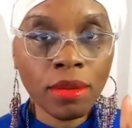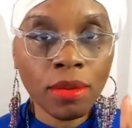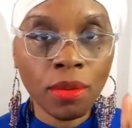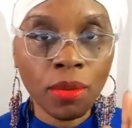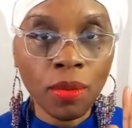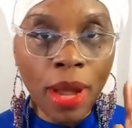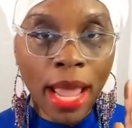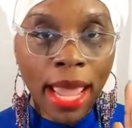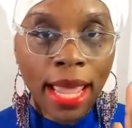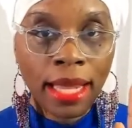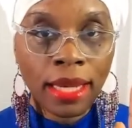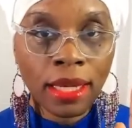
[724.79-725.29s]

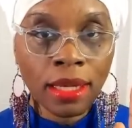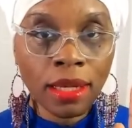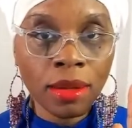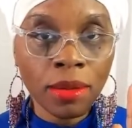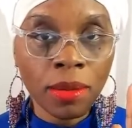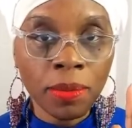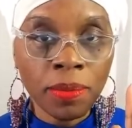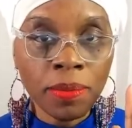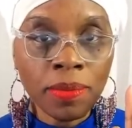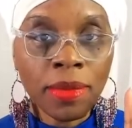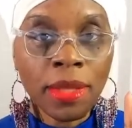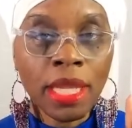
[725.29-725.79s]
right?
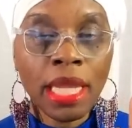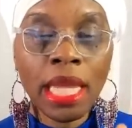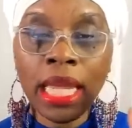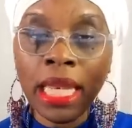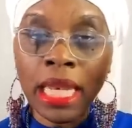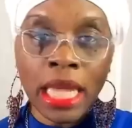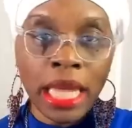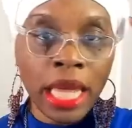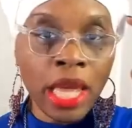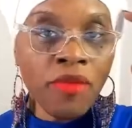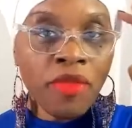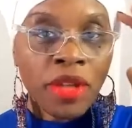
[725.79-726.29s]

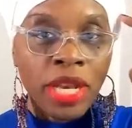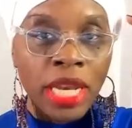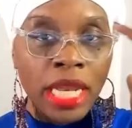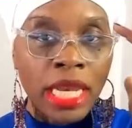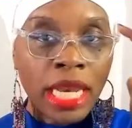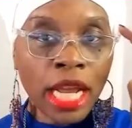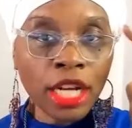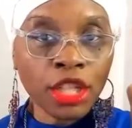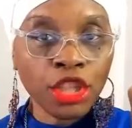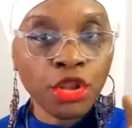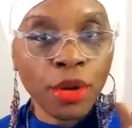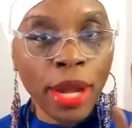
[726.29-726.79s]
And even in
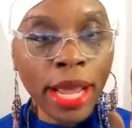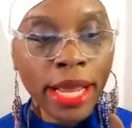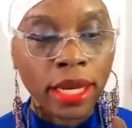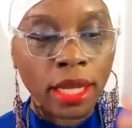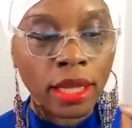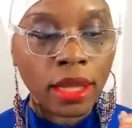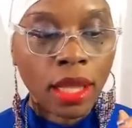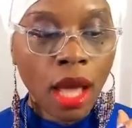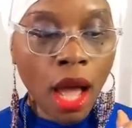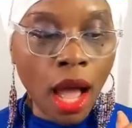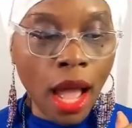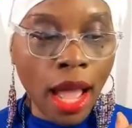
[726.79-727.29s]
their train
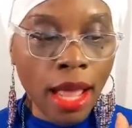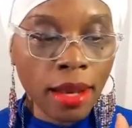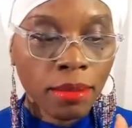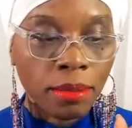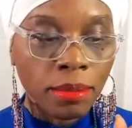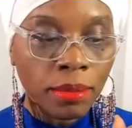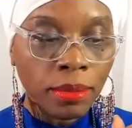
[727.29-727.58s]
of thought.